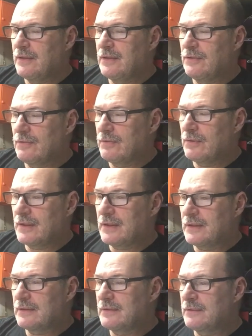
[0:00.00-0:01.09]

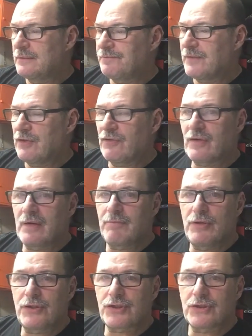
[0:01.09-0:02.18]
You just gotta
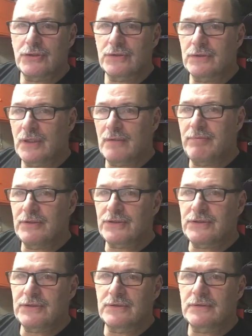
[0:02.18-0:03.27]
push. You gotta push.
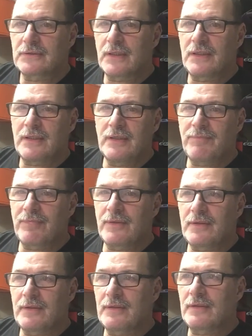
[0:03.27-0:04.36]
You gotta keep.
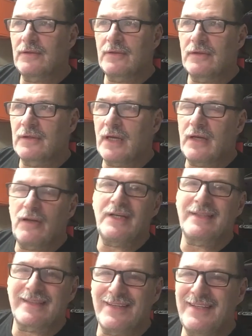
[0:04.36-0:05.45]
You gotta look
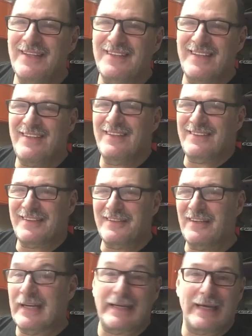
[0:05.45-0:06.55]
at the light at the end of the
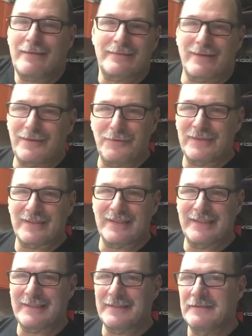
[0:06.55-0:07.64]
tunnel, I guess. Call it what you like.